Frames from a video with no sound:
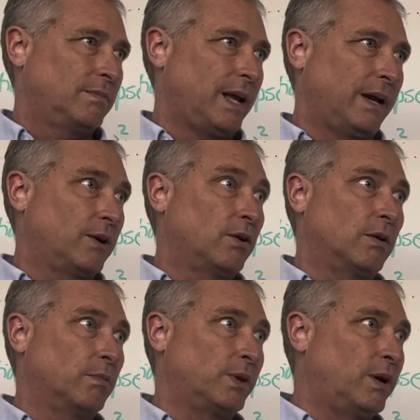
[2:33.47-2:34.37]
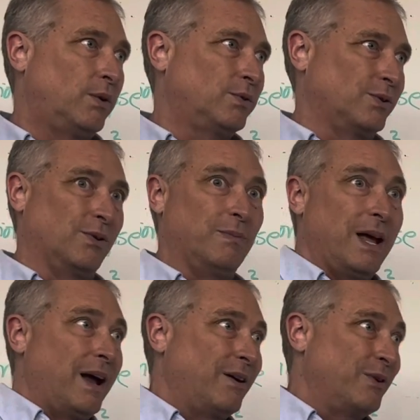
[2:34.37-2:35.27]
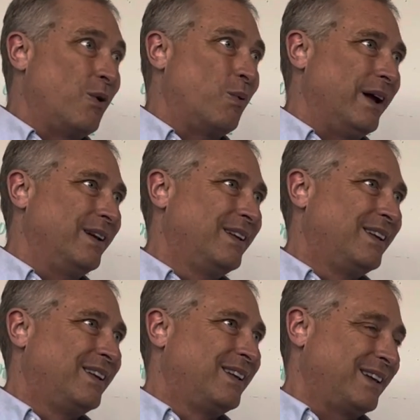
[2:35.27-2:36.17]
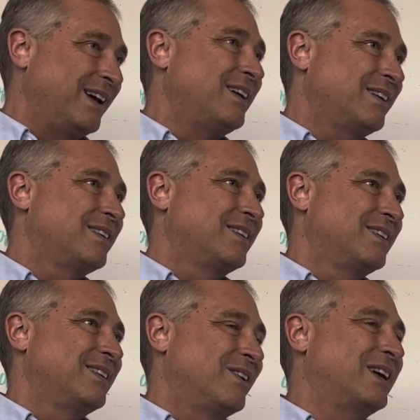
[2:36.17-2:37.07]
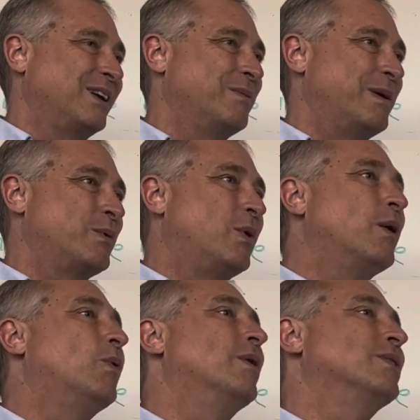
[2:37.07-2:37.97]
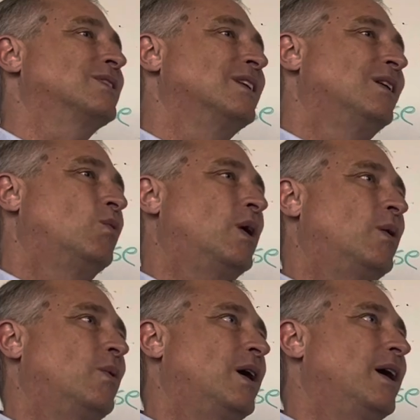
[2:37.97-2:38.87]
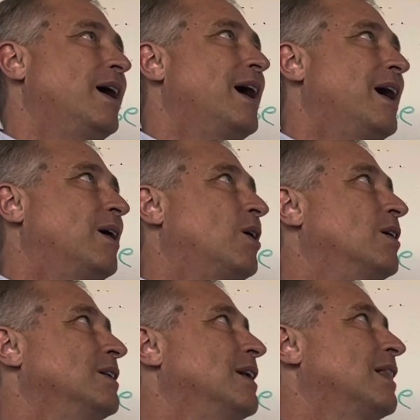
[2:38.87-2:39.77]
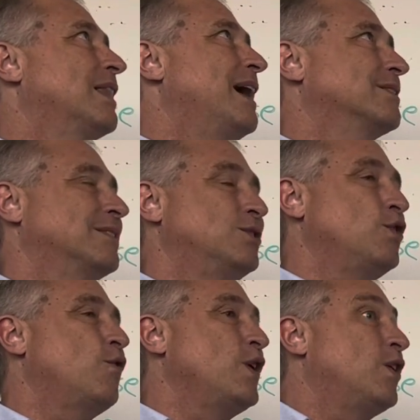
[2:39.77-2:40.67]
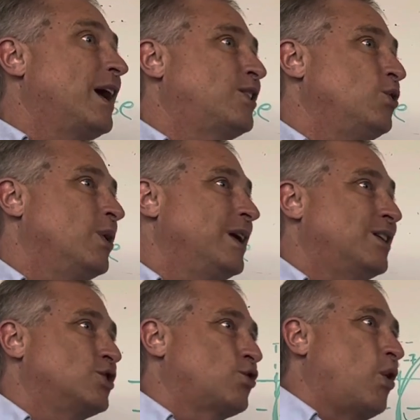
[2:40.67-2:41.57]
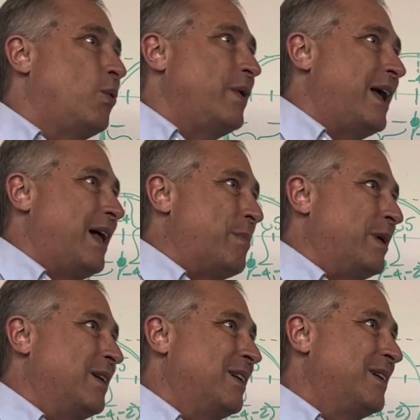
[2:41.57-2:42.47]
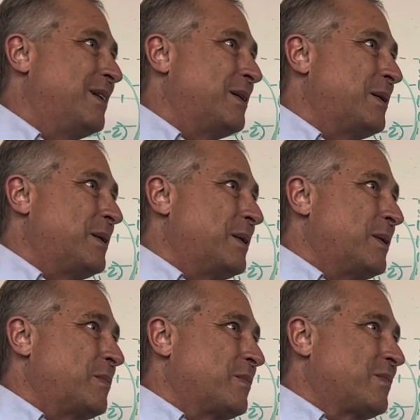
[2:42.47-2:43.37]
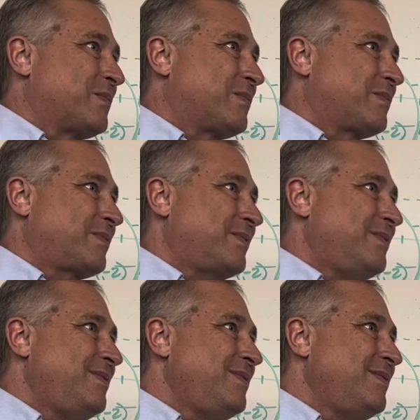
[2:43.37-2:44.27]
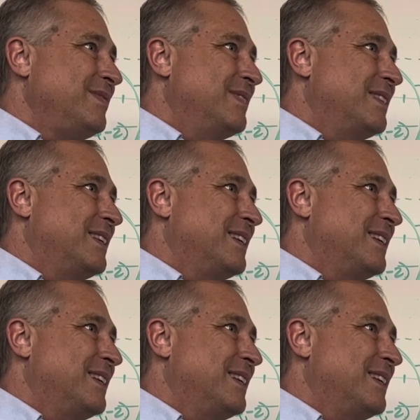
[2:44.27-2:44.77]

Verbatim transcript: anger or blows or I don't know what. Yeah? Okay, you remember one? What was what? Uh, how long did it last? And do you feel like you were in control when that happened? Uh, less than ten